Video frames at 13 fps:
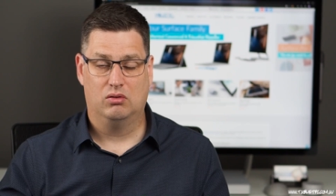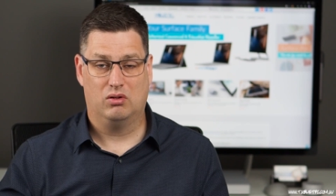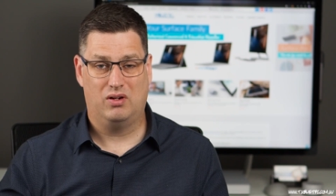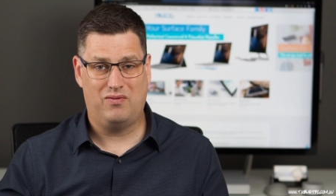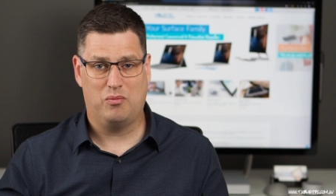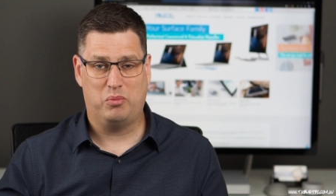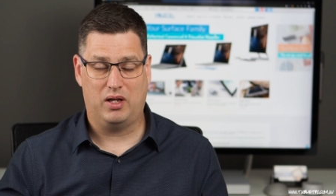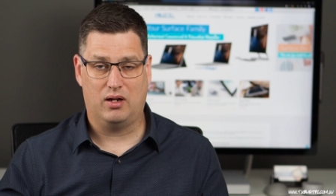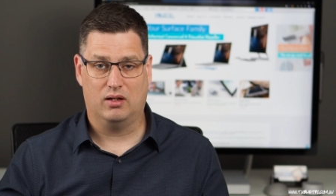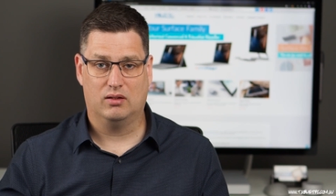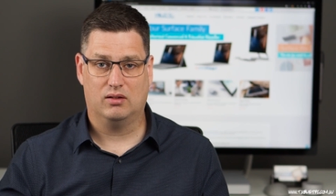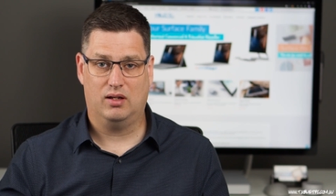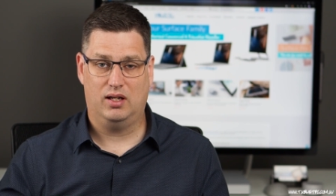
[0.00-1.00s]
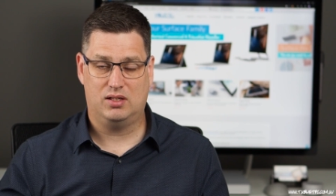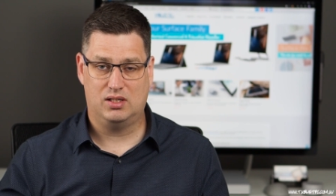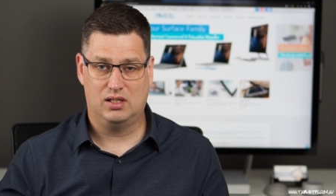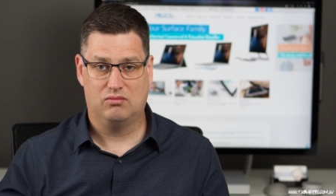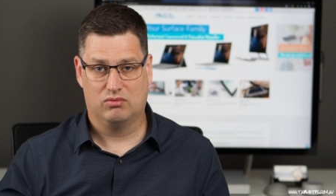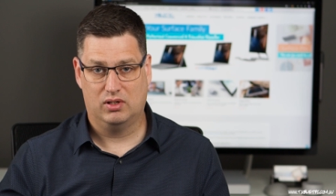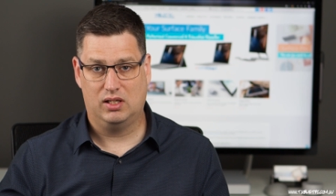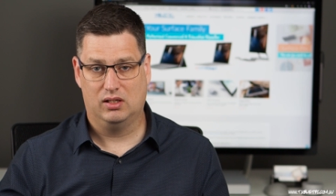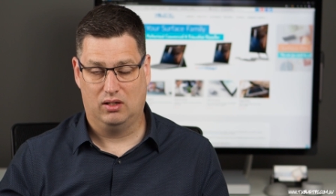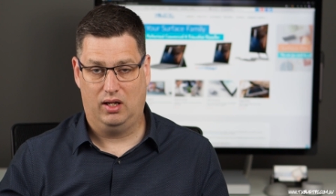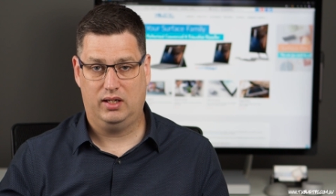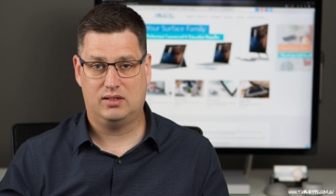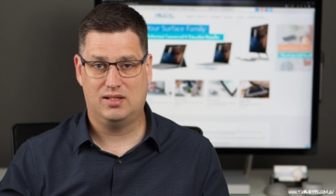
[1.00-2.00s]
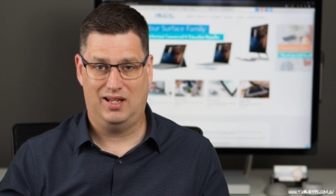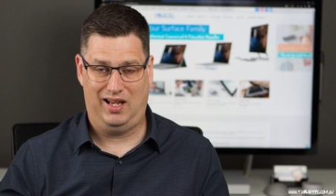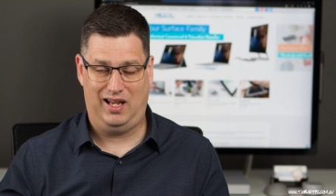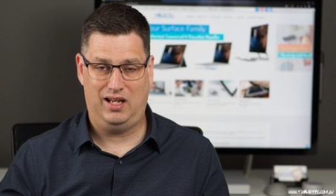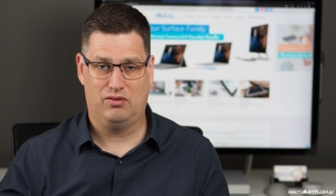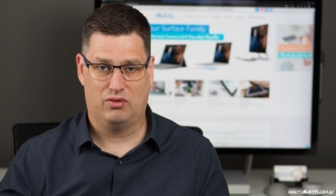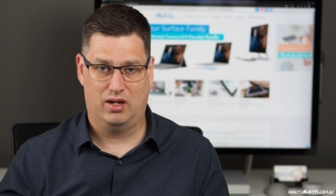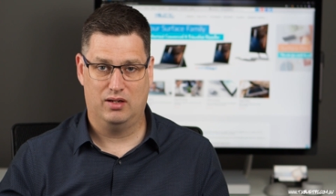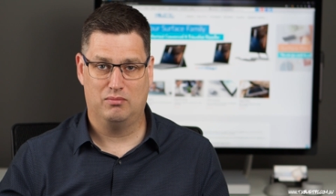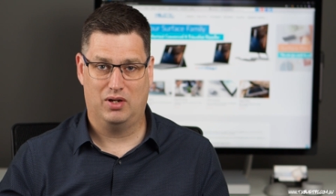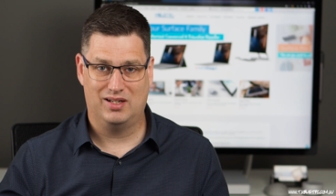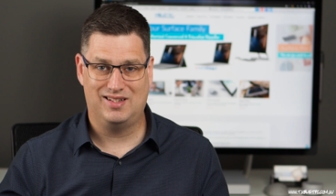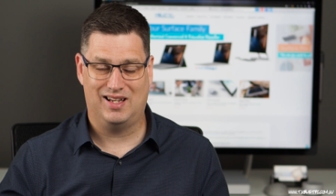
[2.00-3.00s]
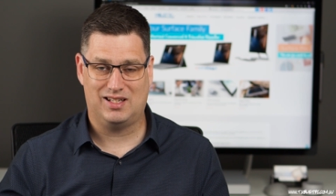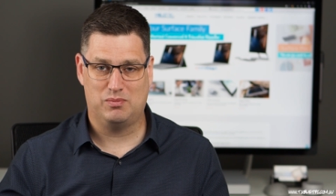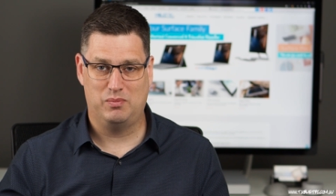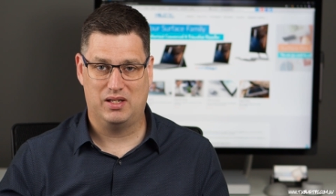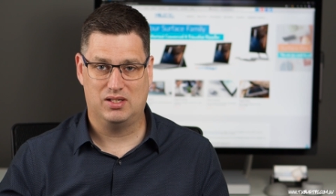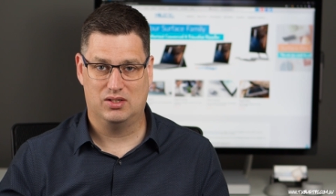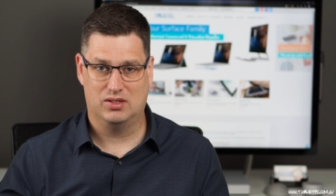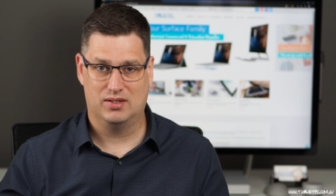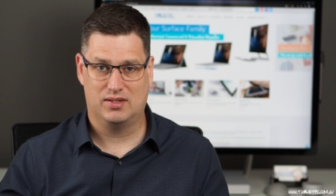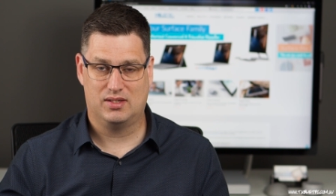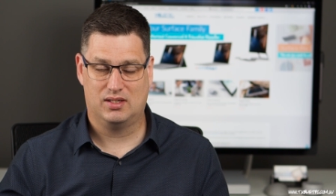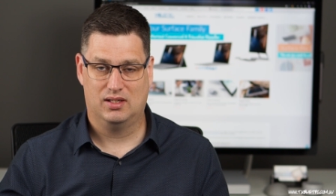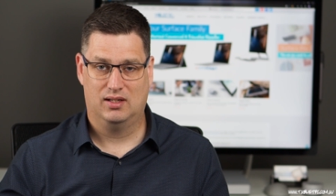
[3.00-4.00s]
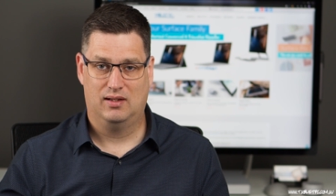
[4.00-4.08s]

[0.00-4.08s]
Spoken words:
or even better, I actually really like to handwrite my text messages.